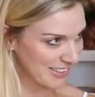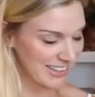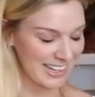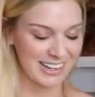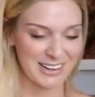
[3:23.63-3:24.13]
Yep. I
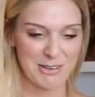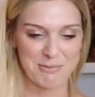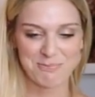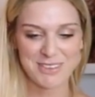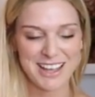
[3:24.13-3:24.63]
think um,
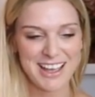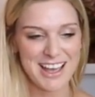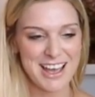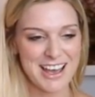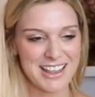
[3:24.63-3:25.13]

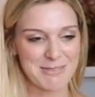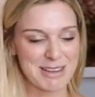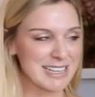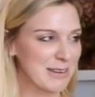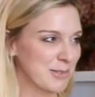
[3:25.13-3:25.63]
I think
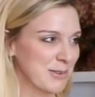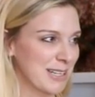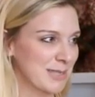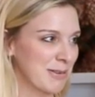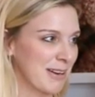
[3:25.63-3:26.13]
my dad was
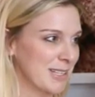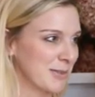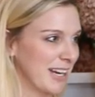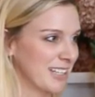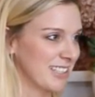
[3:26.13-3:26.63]
quite surprised
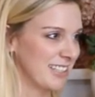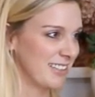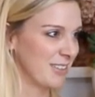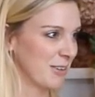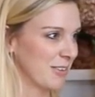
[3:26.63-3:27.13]
when I actually
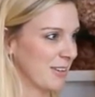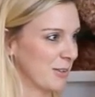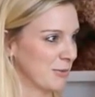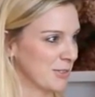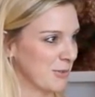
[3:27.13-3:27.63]
got a
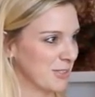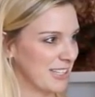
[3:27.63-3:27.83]
good result